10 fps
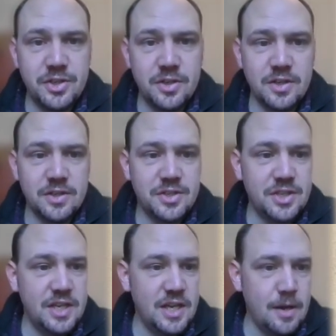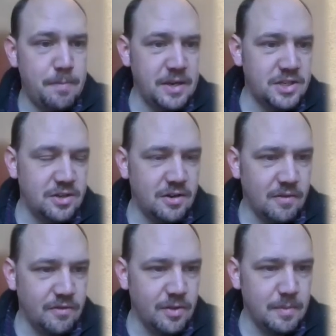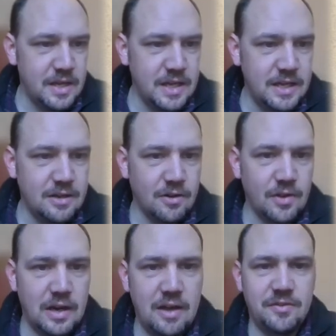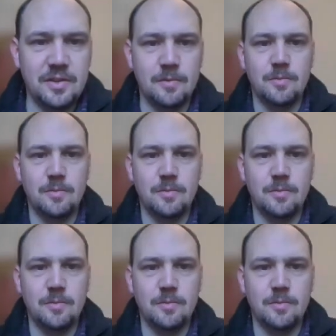You can see a picture of them here on the left and